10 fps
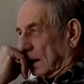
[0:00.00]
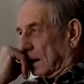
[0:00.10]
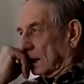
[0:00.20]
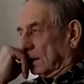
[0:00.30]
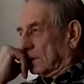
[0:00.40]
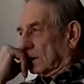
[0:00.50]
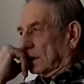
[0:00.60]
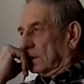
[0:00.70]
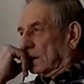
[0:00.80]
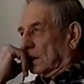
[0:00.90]
And he
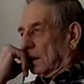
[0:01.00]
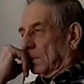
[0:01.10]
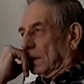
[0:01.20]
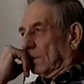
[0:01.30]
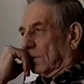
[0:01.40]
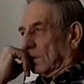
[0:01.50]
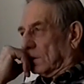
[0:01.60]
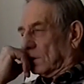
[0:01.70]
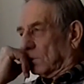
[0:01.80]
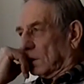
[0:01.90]
said, I believe, he
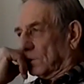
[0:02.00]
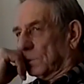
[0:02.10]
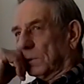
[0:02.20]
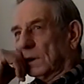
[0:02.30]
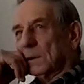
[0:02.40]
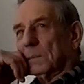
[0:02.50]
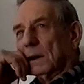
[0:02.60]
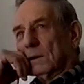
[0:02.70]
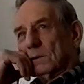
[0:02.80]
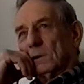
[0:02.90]
said, why don't you put in
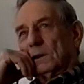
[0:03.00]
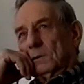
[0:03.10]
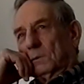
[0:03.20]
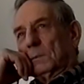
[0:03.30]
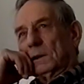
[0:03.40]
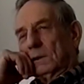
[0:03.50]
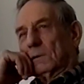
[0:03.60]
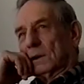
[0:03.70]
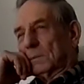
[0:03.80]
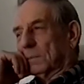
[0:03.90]
mound? He told me to
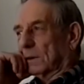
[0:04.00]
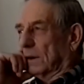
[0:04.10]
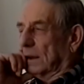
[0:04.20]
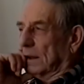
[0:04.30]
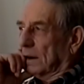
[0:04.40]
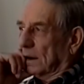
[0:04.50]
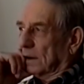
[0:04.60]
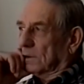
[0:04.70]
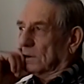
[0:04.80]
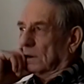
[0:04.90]
go ahead and put it in. And I
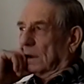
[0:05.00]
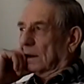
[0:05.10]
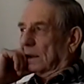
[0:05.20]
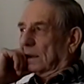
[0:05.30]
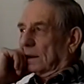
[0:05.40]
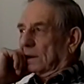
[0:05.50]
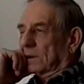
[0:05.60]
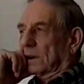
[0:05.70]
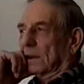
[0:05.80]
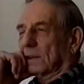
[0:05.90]
said, golly, yeah, I'll
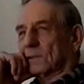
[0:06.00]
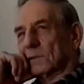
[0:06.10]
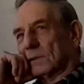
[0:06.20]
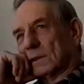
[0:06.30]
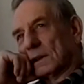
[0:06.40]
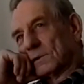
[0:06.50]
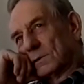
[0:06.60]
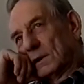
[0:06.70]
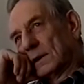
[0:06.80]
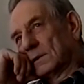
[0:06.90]
try it. So that's
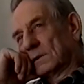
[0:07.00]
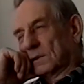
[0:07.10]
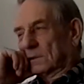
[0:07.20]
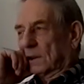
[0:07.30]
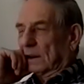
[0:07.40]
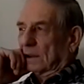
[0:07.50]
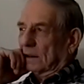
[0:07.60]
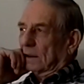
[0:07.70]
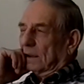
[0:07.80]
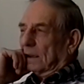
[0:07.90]
what I sent in.
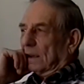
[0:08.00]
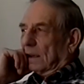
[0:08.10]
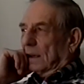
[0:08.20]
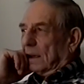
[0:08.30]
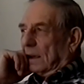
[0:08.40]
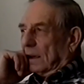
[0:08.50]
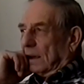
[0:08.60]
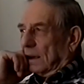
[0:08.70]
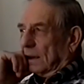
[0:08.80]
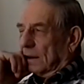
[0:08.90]

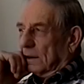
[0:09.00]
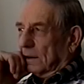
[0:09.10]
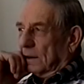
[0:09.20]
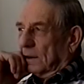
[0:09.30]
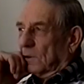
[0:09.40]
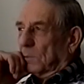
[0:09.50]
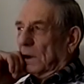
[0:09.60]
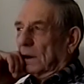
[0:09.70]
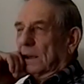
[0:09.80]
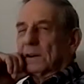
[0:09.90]
And here
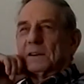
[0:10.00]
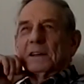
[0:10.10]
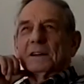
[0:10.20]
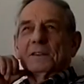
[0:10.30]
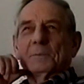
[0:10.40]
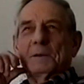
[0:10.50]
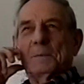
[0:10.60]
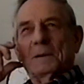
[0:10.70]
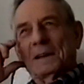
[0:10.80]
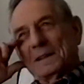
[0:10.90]
about 8 or 10 other
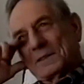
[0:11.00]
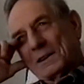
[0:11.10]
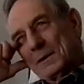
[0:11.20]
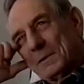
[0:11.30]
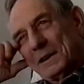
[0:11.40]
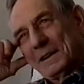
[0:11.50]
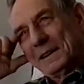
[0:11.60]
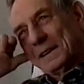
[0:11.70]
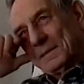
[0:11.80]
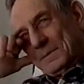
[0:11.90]
people had the same
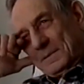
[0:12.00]
idea.